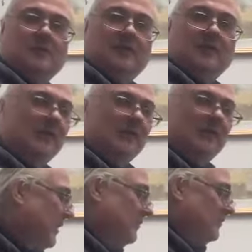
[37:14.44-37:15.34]
this kind of
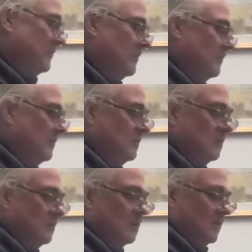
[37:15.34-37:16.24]
sound.
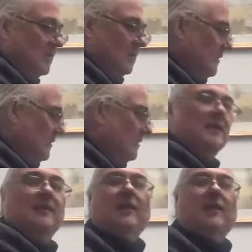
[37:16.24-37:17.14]

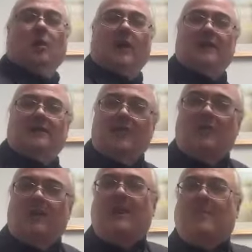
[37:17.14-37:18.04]
The whole idea
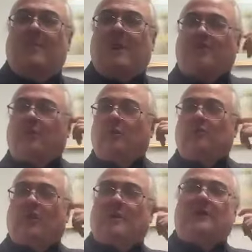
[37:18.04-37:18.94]
really about a soul
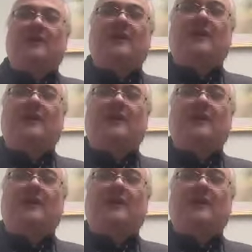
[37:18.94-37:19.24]
dominant